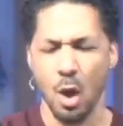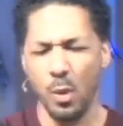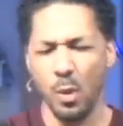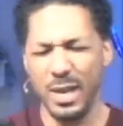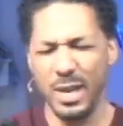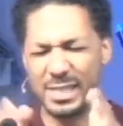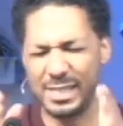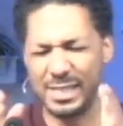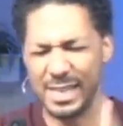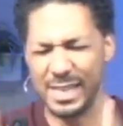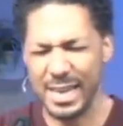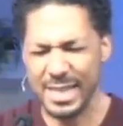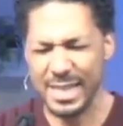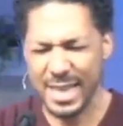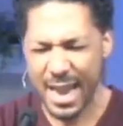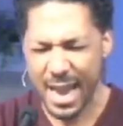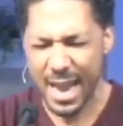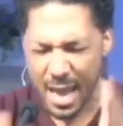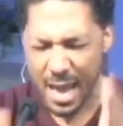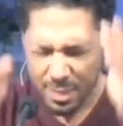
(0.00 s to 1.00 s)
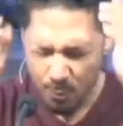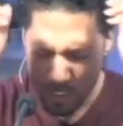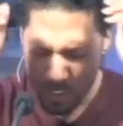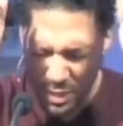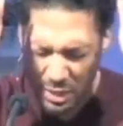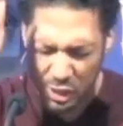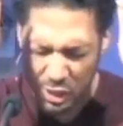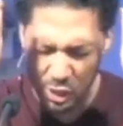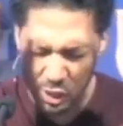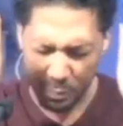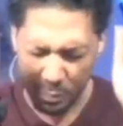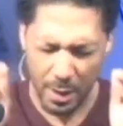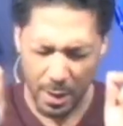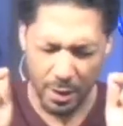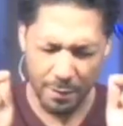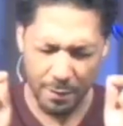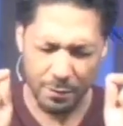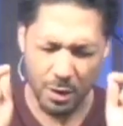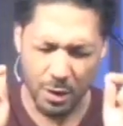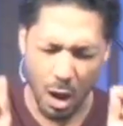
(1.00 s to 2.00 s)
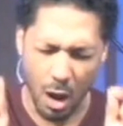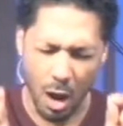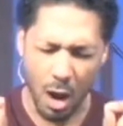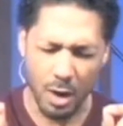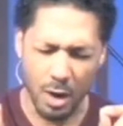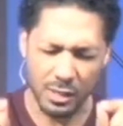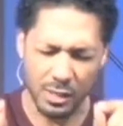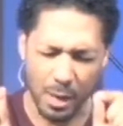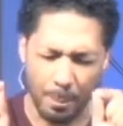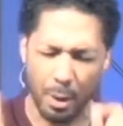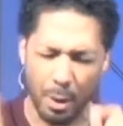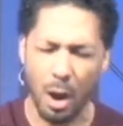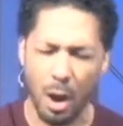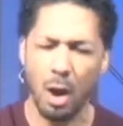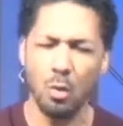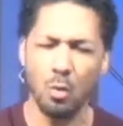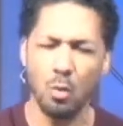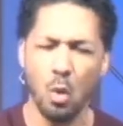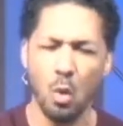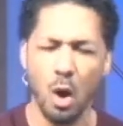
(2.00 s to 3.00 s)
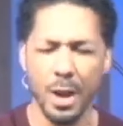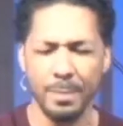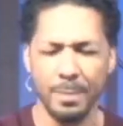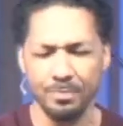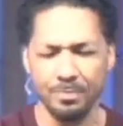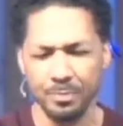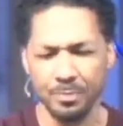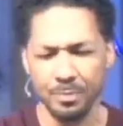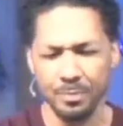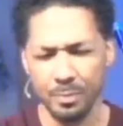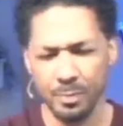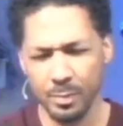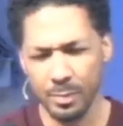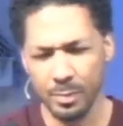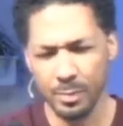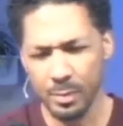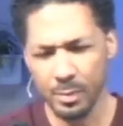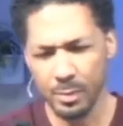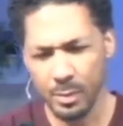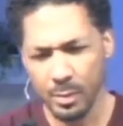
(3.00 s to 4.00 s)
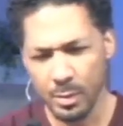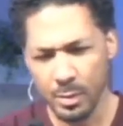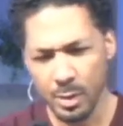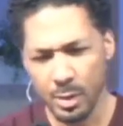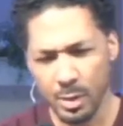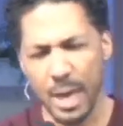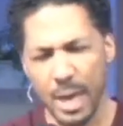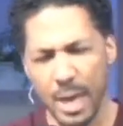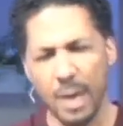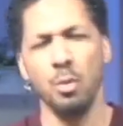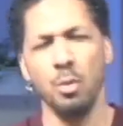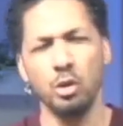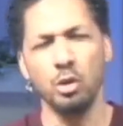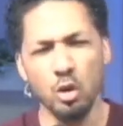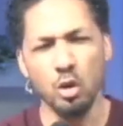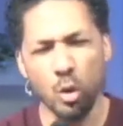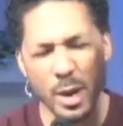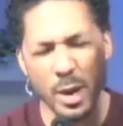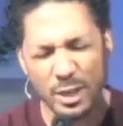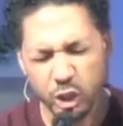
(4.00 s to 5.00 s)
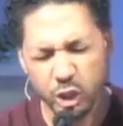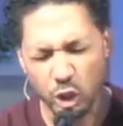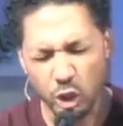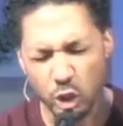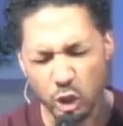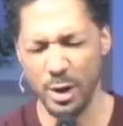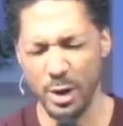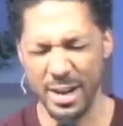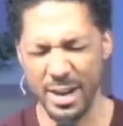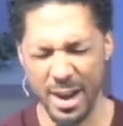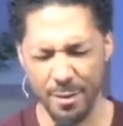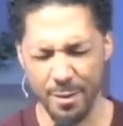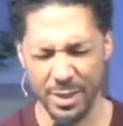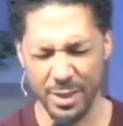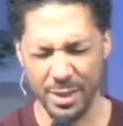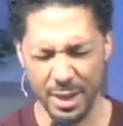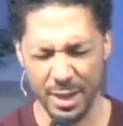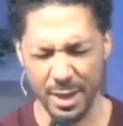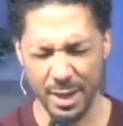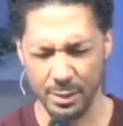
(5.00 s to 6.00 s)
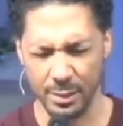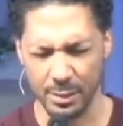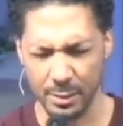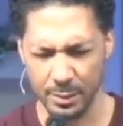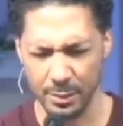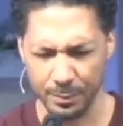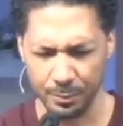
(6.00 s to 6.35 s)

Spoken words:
We see that when the Spirit of God is upon one, they will do extraordinary things.